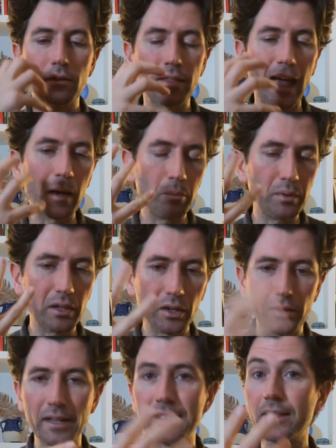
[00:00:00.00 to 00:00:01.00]
that
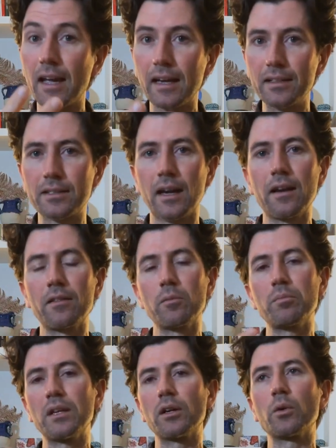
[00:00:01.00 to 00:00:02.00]
beer, they say, is kind of the
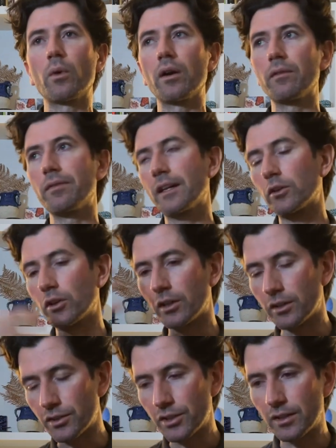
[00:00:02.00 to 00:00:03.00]
beer where they
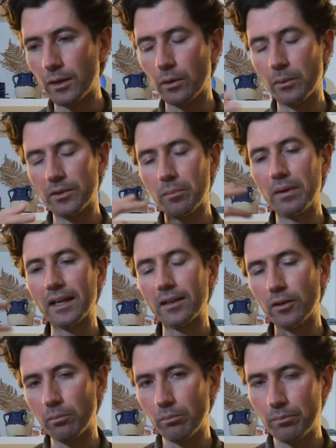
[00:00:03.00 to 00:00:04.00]
were able to pick
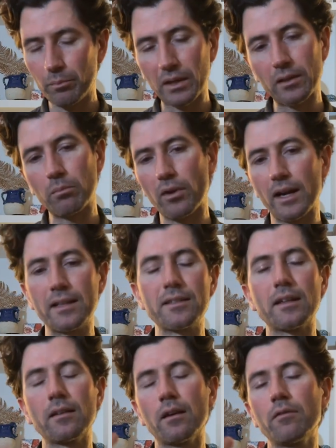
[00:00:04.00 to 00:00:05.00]
the brains
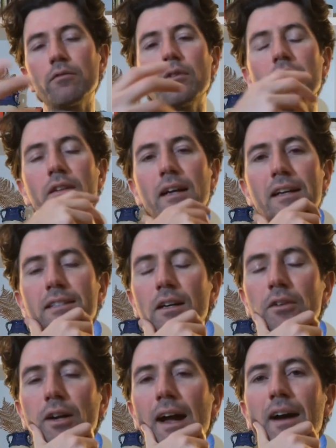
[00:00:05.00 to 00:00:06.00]
of the guys at
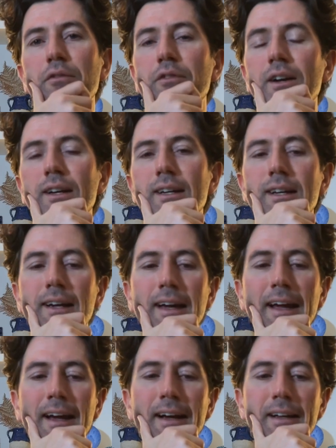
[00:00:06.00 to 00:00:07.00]
Other Half,
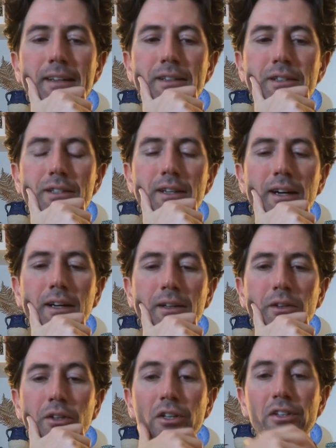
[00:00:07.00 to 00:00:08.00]
and
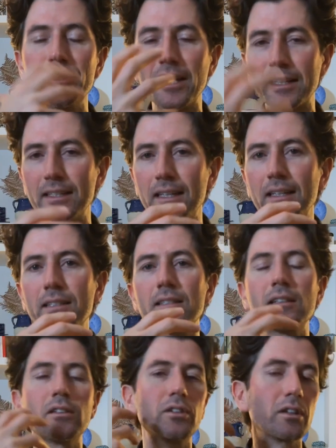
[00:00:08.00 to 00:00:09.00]
learn their techniques
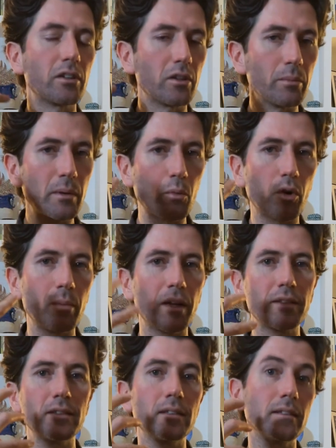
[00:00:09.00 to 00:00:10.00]
and learn a little bit more
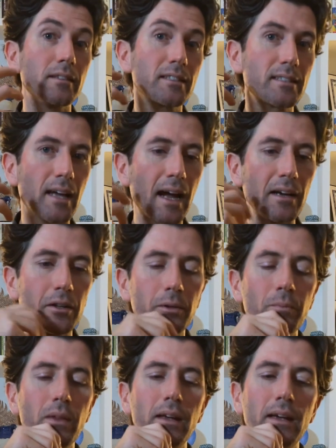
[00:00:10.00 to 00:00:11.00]
about the
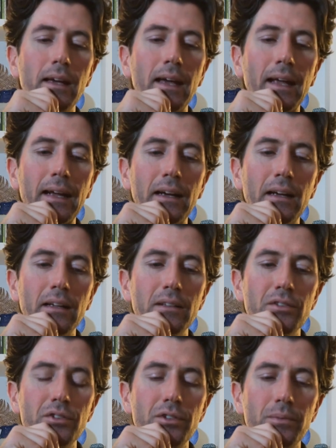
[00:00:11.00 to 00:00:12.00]
style.
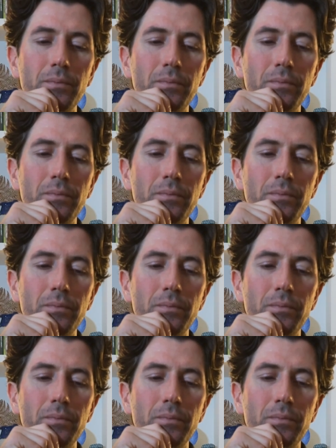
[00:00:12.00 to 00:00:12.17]
And